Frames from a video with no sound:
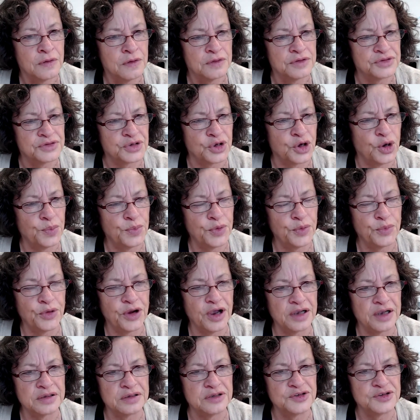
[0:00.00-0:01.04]
scope of
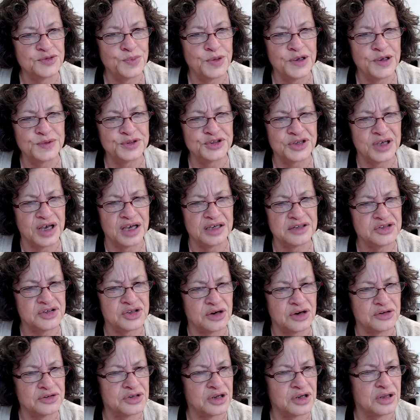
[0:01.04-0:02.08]
practice, people's eyes
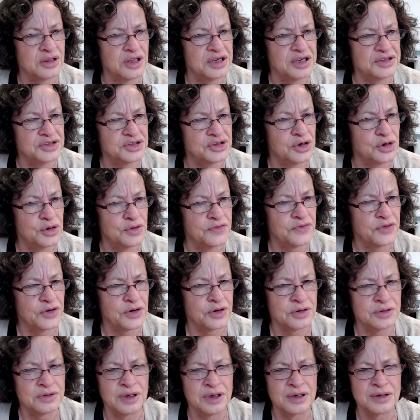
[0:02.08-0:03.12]
start to glaze
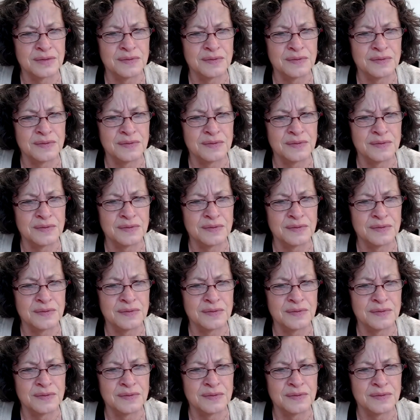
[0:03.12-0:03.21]
over, like,